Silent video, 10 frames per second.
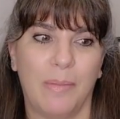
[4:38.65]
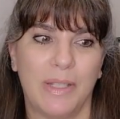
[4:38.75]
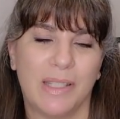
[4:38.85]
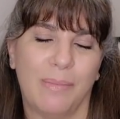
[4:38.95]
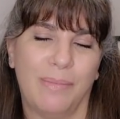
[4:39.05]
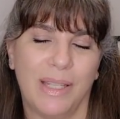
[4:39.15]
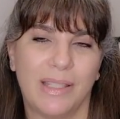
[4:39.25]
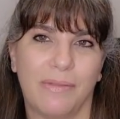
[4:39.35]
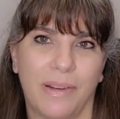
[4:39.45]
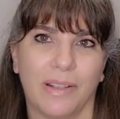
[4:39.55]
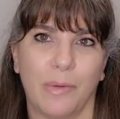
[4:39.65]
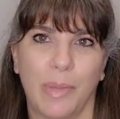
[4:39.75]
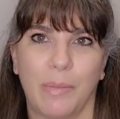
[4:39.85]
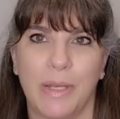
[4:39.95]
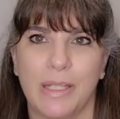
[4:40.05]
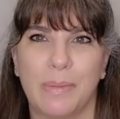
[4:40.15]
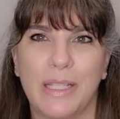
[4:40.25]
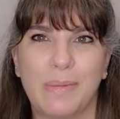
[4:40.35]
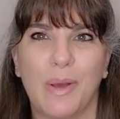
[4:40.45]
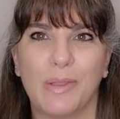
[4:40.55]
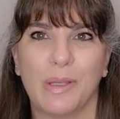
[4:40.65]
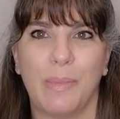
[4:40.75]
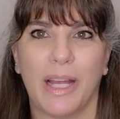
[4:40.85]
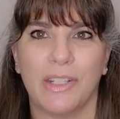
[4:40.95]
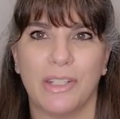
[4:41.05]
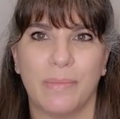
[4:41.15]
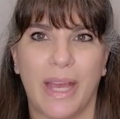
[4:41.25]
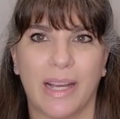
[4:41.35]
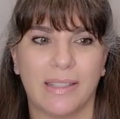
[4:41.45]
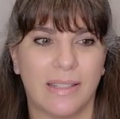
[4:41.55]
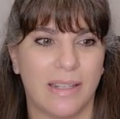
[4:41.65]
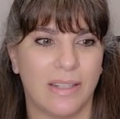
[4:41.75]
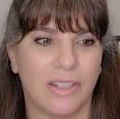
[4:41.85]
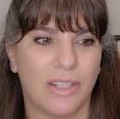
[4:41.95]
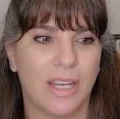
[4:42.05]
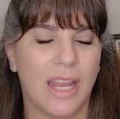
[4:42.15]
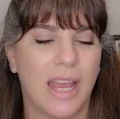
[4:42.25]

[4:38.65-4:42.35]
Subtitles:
I mean, it's a fairly big piece, but it's mostly back stitched.